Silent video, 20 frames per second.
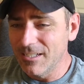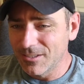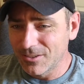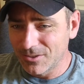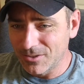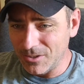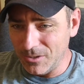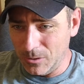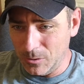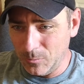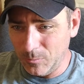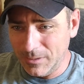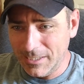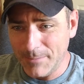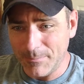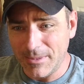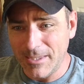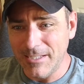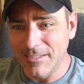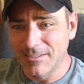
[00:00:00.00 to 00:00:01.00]
So we
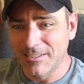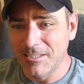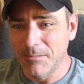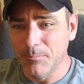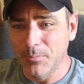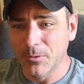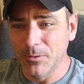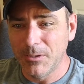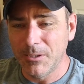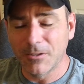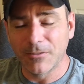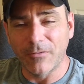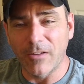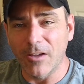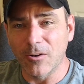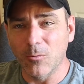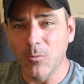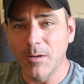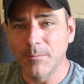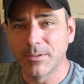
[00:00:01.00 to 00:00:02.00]
kept things simple here,
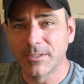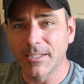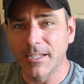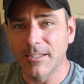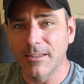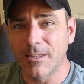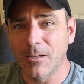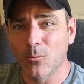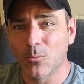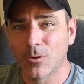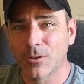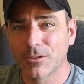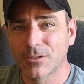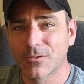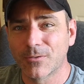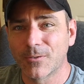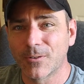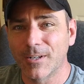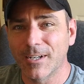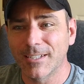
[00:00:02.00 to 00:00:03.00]
found a website that works
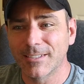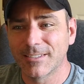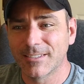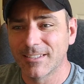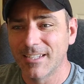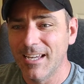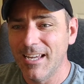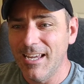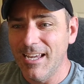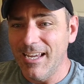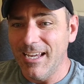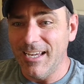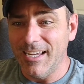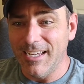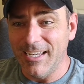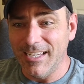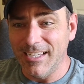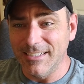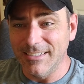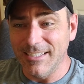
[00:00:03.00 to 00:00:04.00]
for us.
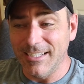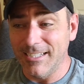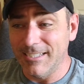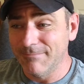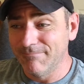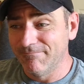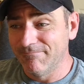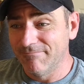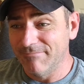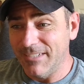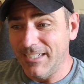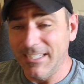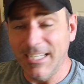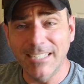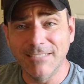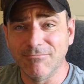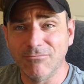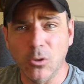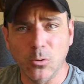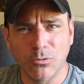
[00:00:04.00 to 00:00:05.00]
And uh,
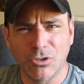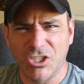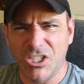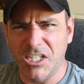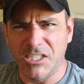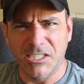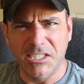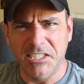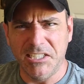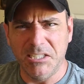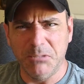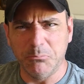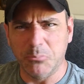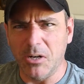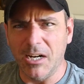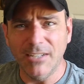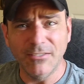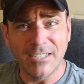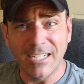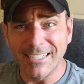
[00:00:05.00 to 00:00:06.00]
again, don't share anything
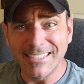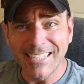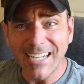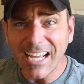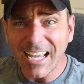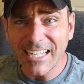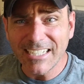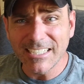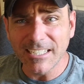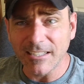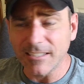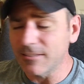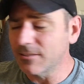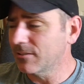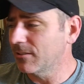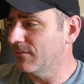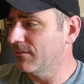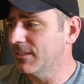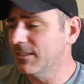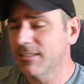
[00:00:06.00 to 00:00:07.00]
private on any of these
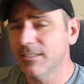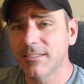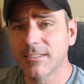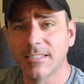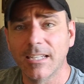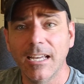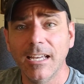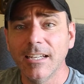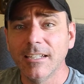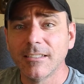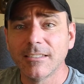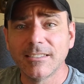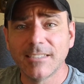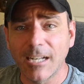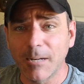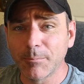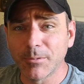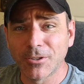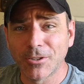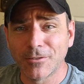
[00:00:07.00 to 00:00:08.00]
services.
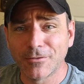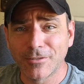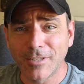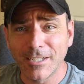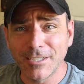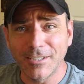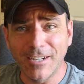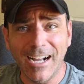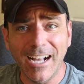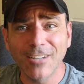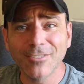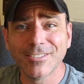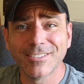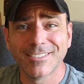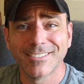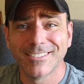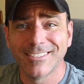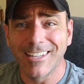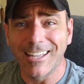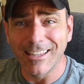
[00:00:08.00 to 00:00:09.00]
Set up a server at your
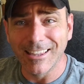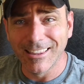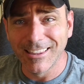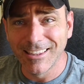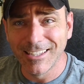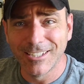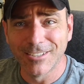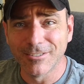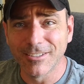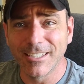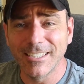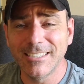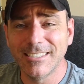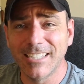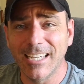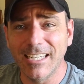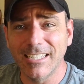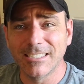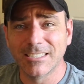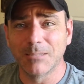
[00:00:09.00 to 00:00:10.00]
house. Literally
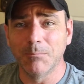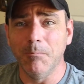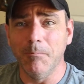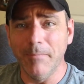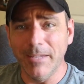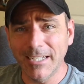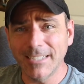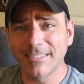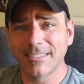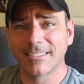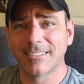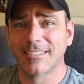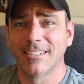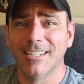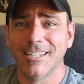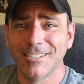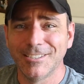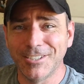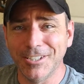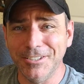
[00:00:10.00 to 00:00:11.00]
takes
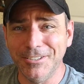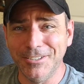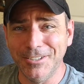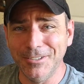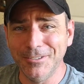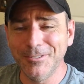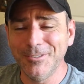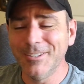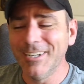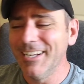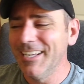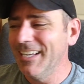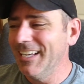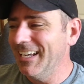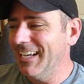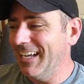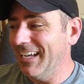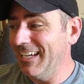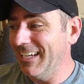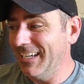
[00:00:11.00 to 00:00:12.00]
minutes to do
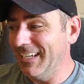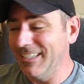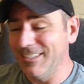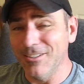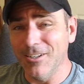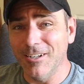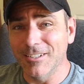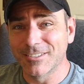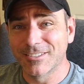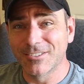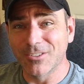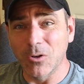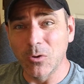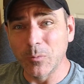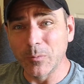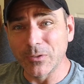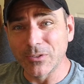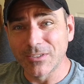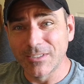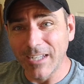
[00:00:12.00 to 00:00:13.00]
and costs
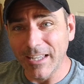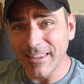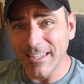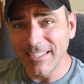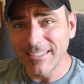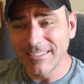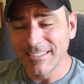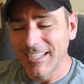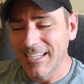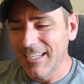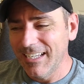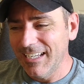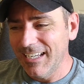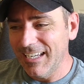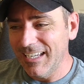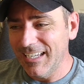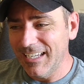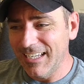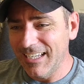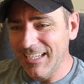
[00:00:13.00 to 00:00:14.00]
almost nothing.
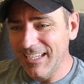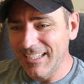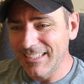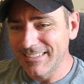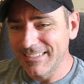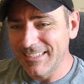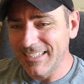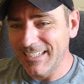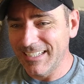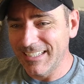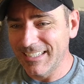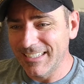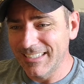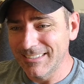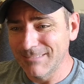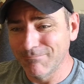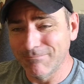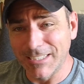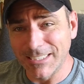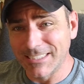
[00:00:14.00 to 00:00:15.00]
And,
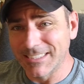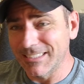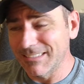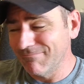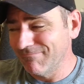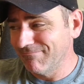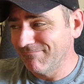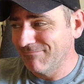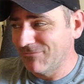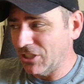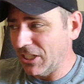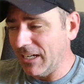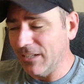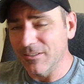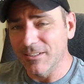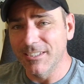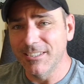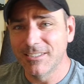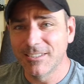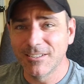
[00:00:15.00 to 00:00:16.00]
uh, but... check
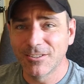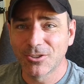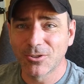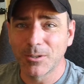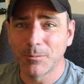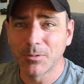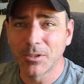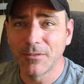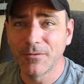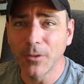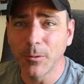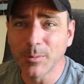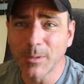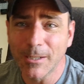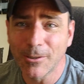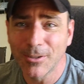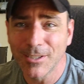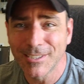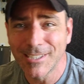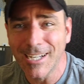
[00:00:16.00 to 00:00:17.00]
out links in the description. Films
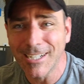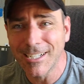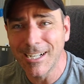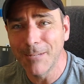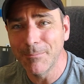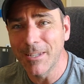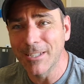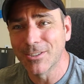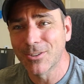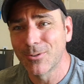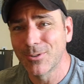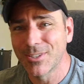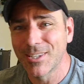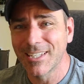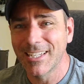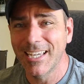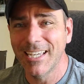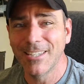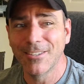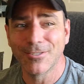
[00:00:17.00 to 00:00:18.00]
Like Chris dot com, that's Chris
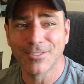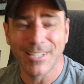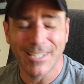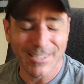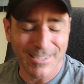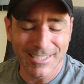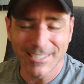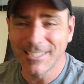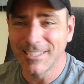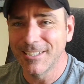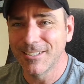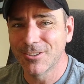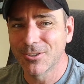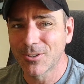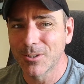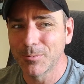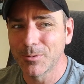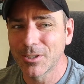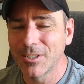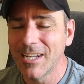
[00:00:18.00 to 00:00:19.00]
with a K. There's a link in the
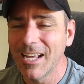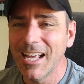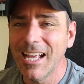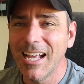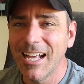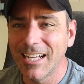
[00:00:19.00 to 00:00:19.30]
description.